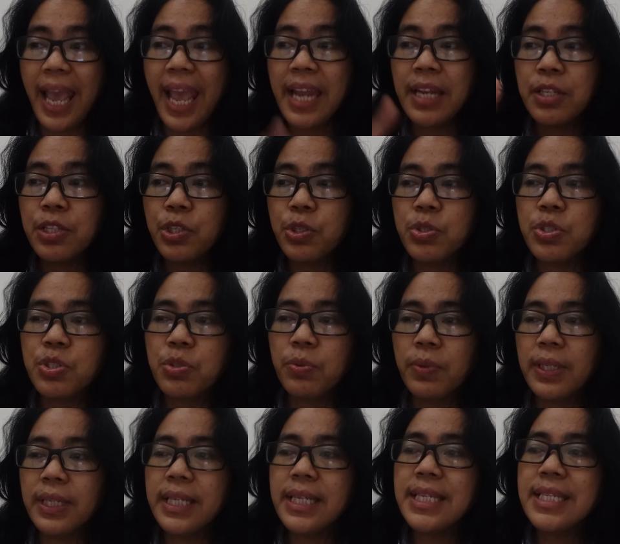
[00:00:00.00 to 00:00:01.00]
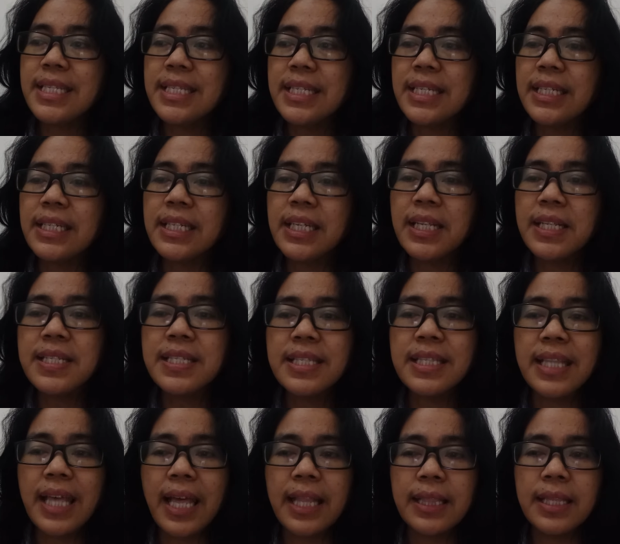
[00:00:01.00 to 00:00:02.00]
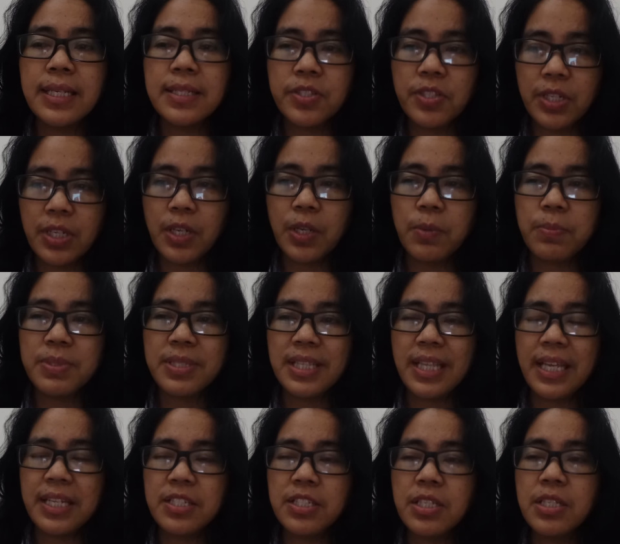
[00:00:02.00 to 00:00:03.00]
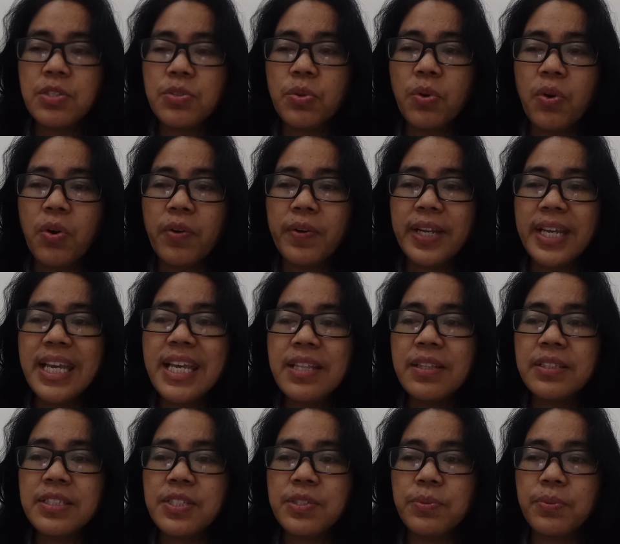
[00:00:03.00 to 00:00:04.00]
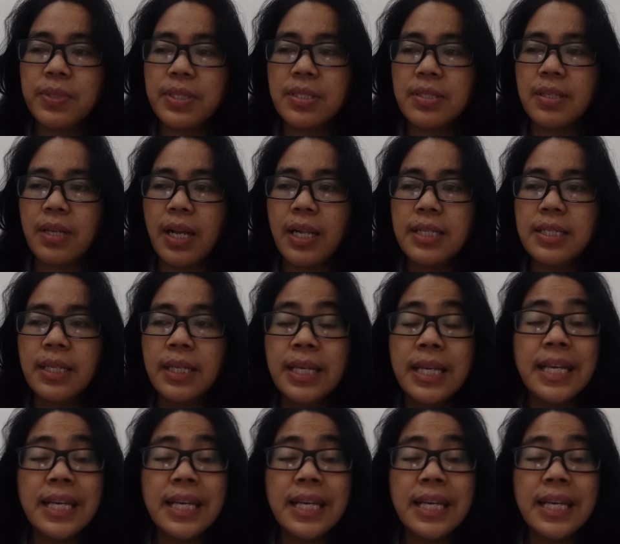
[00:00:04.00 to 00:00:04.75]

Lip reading: and usually signals that the circumstances or its result